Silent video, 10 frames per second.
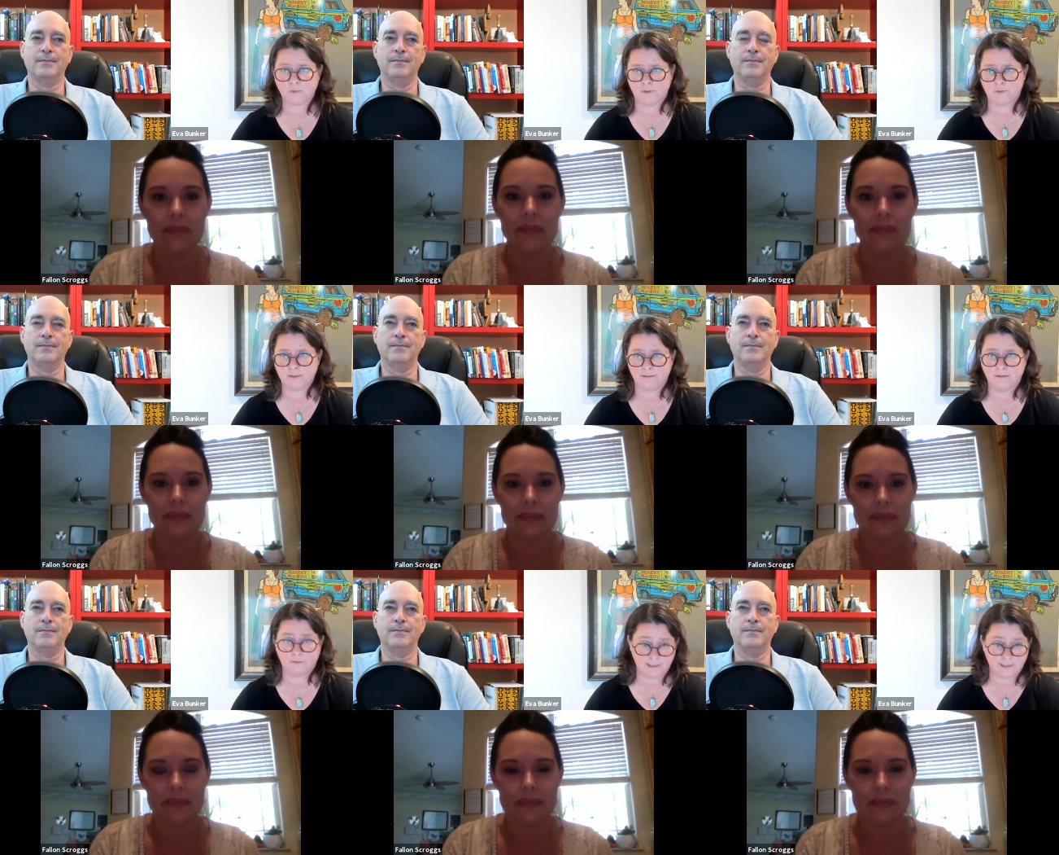Speaker 1: So there's,
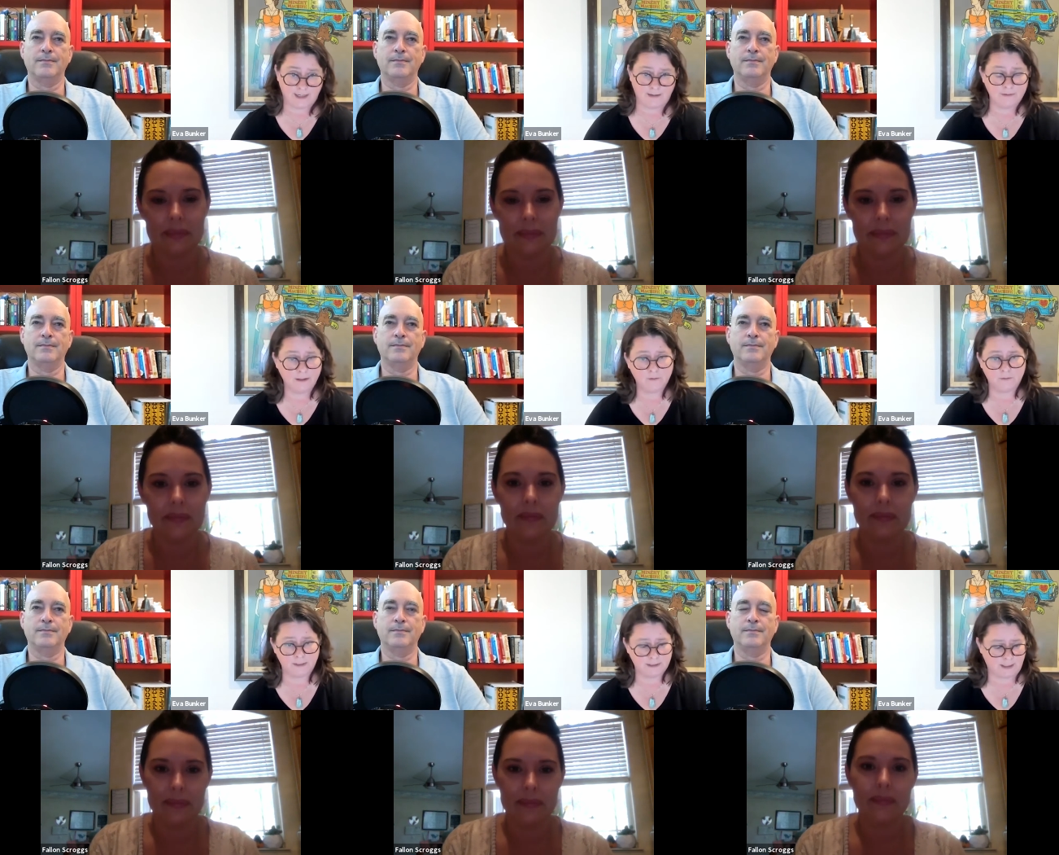there's that. And the other
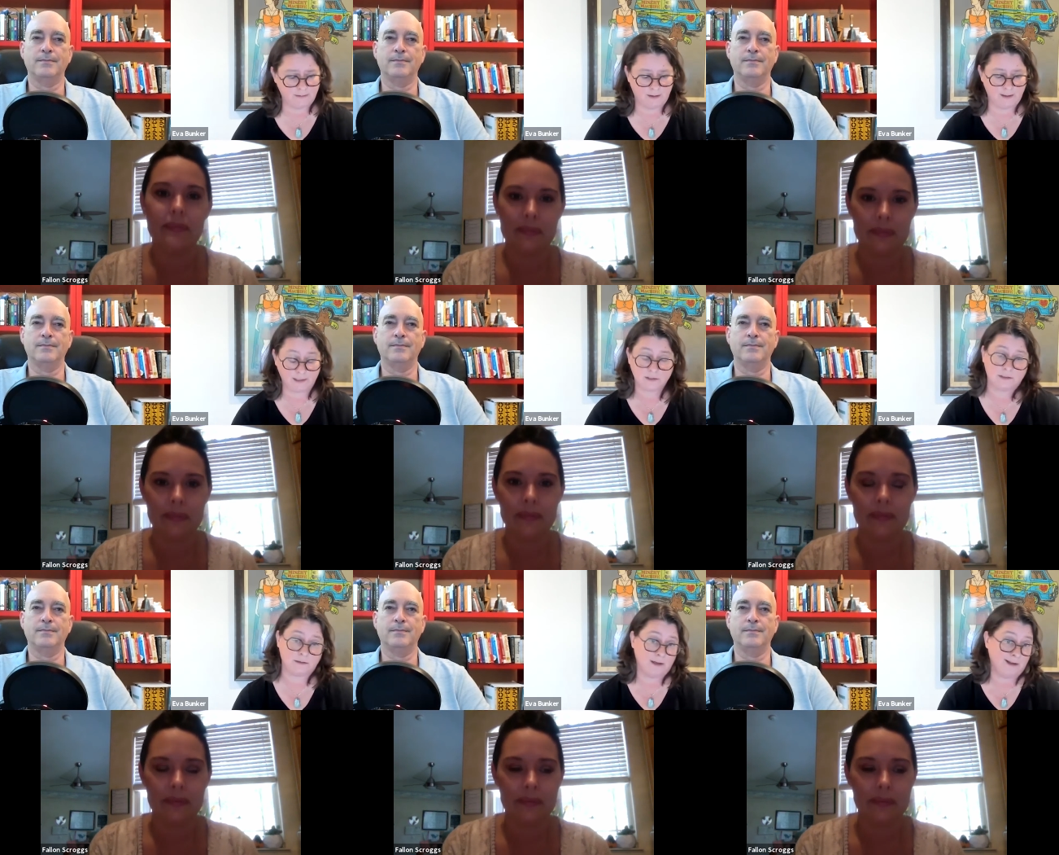one is I, I
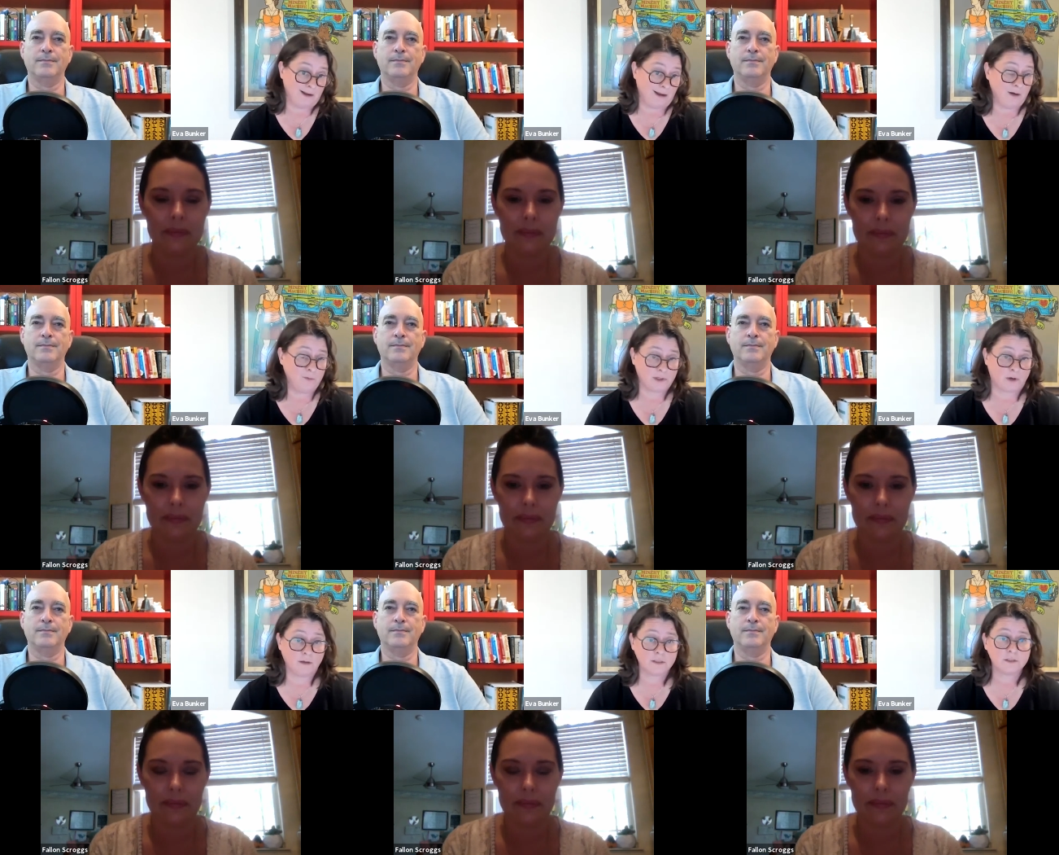actually, I would
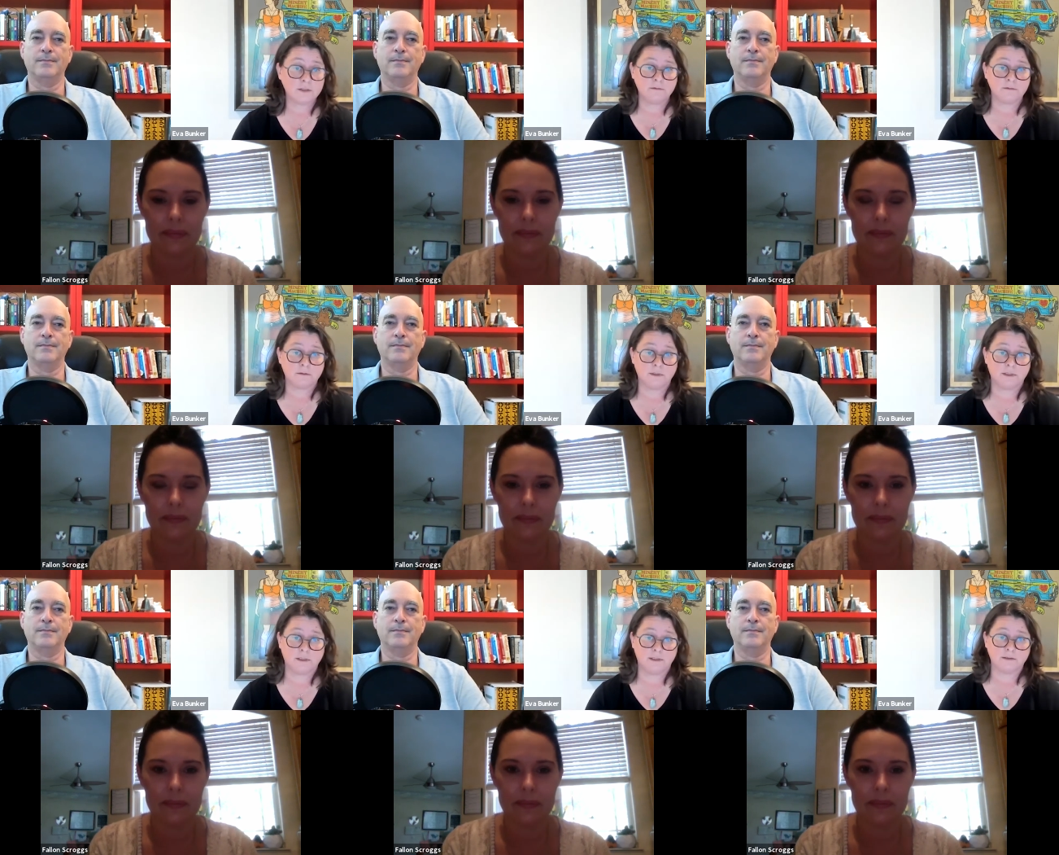caution
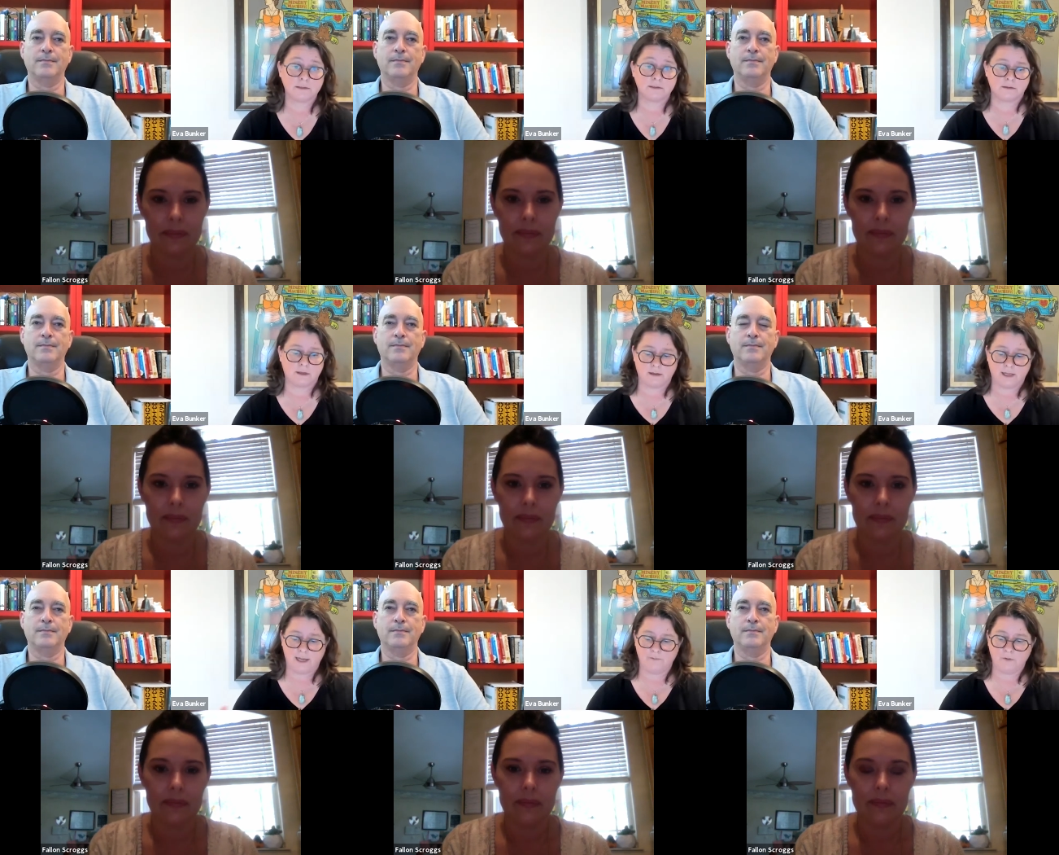against
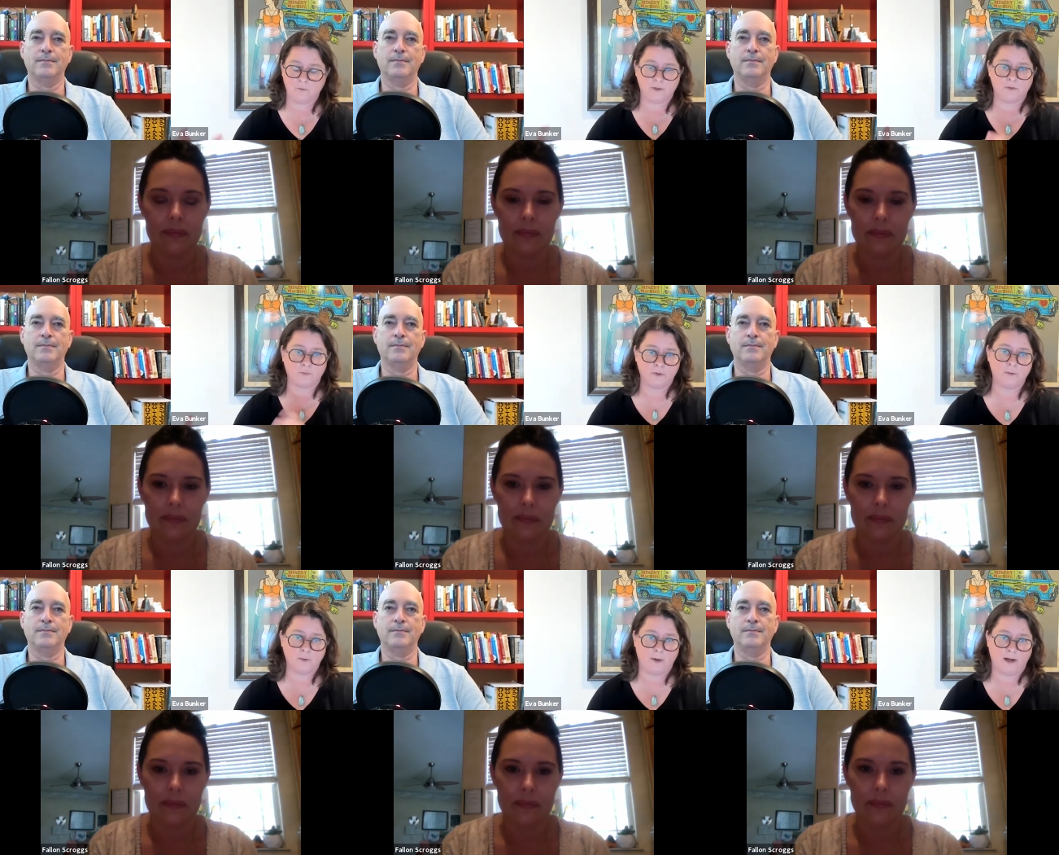having one of the
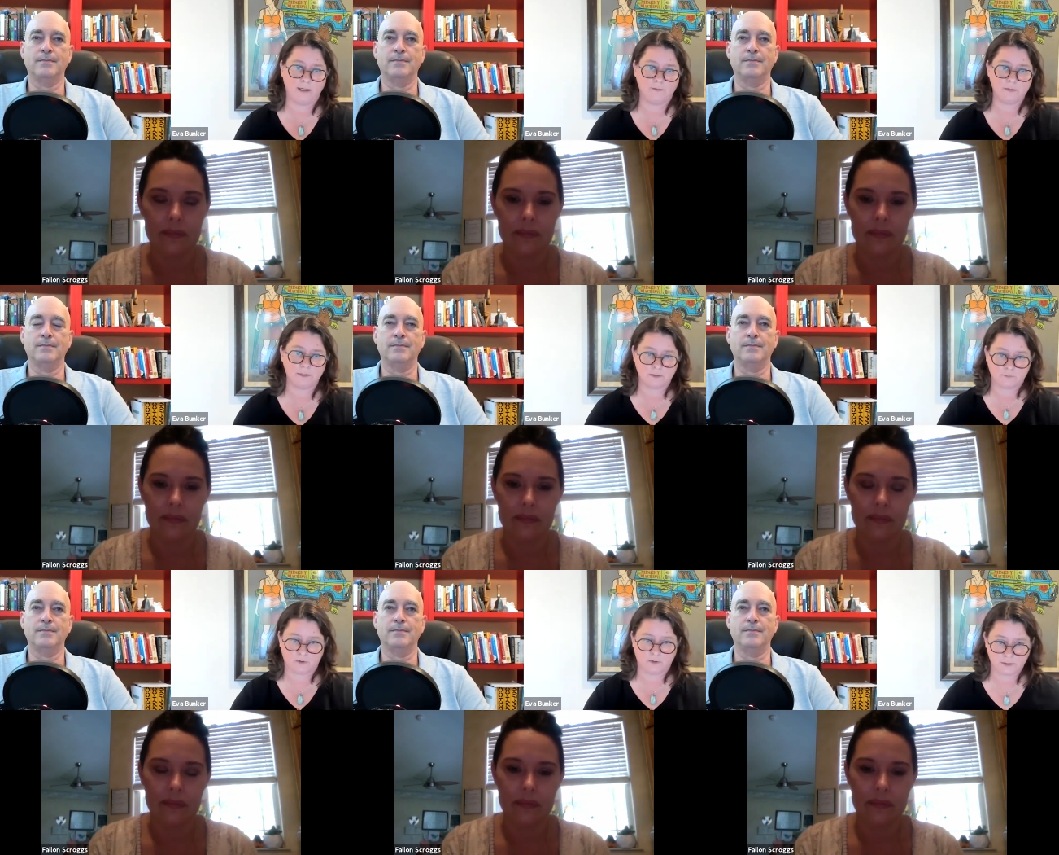premium items
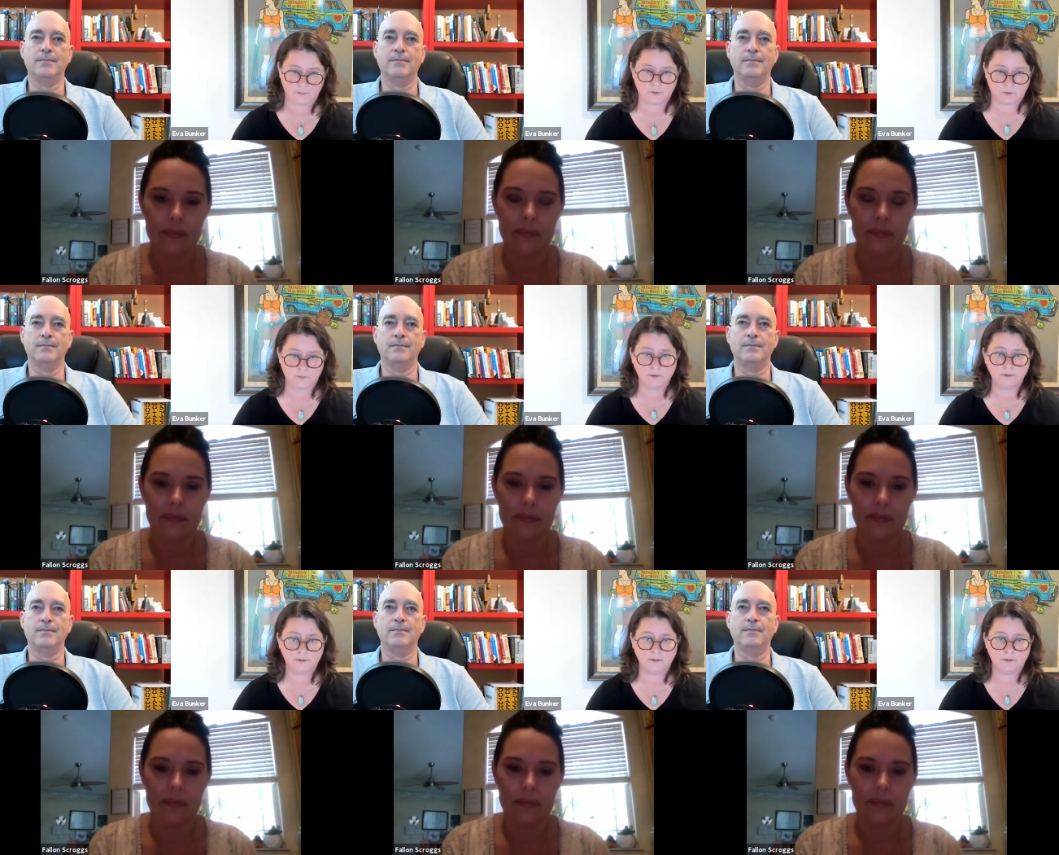as part of the subscription.